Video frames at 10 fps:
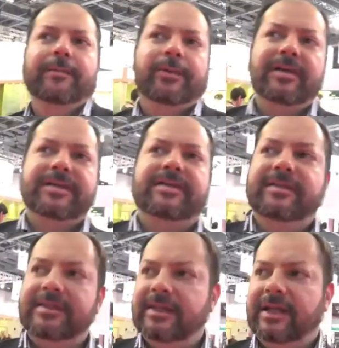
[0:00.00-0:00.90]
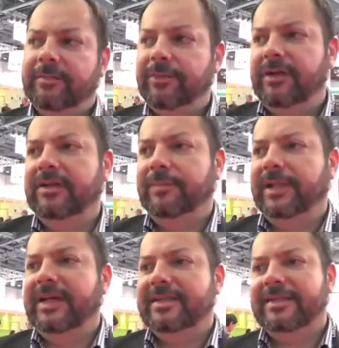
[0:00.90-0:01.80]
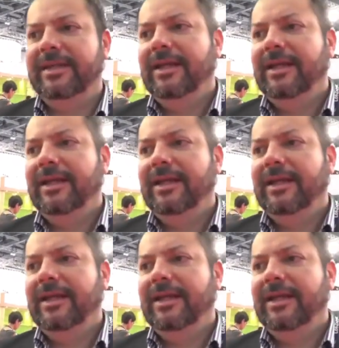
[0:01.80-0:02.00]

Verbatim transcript: processes that they can put into place